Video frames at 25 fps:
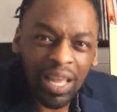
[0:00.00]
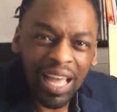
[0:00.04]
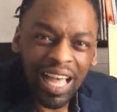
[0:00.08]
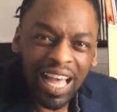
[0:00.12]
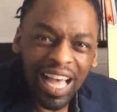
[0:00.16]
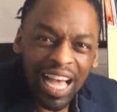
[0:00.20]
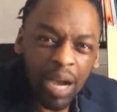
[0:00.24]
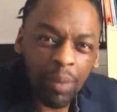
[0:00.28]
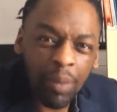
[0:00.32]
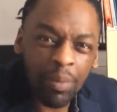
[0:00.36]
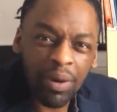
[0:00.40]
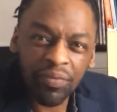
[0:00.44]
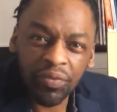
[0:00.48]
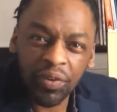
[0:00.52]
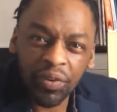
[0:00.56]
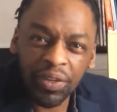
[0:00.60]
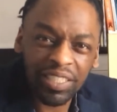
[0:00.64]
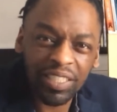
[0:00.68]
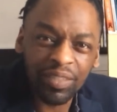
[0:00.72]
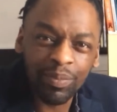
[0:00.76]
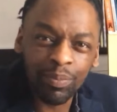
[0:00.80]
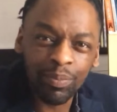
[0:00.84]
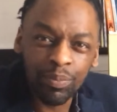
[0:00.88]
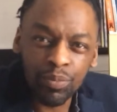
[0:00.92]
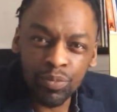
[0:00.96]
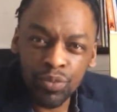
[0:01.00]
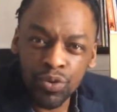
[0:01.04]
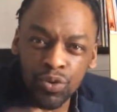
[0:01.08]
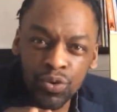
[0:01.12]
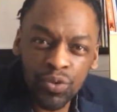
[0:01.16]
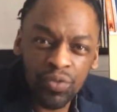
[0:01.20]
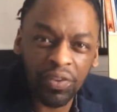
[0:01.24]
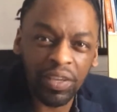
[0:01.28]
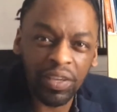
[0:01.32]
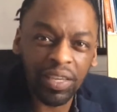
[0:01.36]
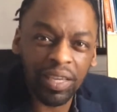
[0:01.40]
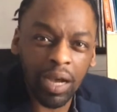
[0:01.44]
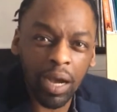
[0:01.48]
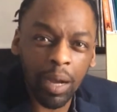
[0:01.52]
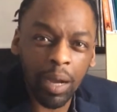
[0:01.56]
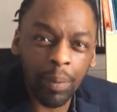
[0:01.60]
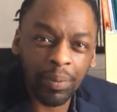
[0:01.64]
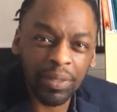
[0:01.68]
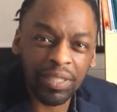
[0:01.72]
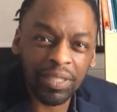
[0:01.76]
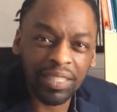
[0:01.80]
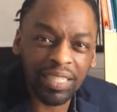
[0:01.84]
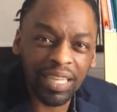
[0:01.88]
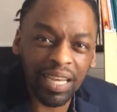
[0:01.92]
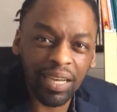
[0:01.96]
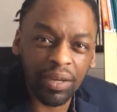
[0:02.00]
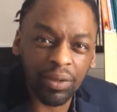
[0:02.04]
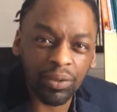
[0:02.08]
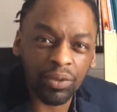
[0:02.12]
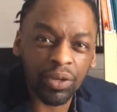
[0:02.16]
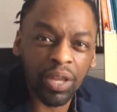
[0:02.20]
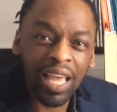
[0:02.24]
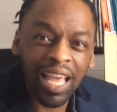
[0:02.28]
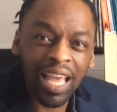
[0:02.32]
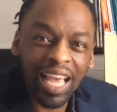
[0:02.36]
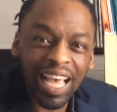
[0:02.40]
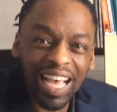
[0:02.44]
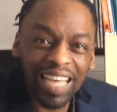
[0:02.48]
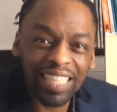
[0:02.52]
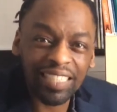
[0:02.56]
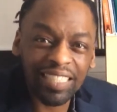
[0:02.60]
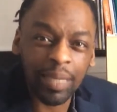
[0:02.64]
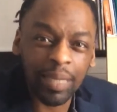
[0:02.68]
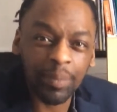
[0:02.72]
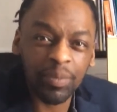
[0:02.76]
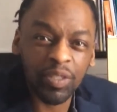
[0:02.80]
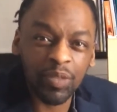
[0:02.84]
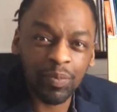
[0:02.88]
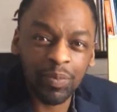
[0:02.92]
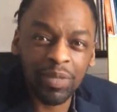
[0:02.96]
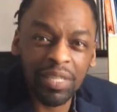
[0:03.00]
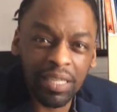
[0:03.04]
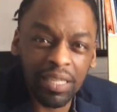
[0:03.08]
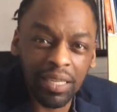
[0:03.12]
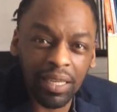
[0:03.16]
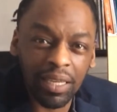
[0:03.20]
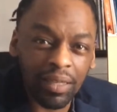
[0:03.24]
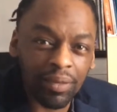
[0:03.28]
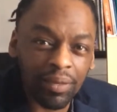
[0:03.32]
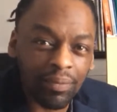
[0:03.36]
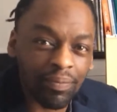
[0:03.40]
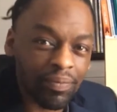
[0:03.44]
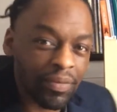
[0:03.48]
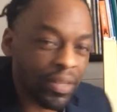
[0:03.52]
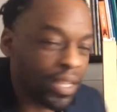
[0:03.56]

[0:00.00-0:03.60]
How my voice is moving up and down as I'm speaking.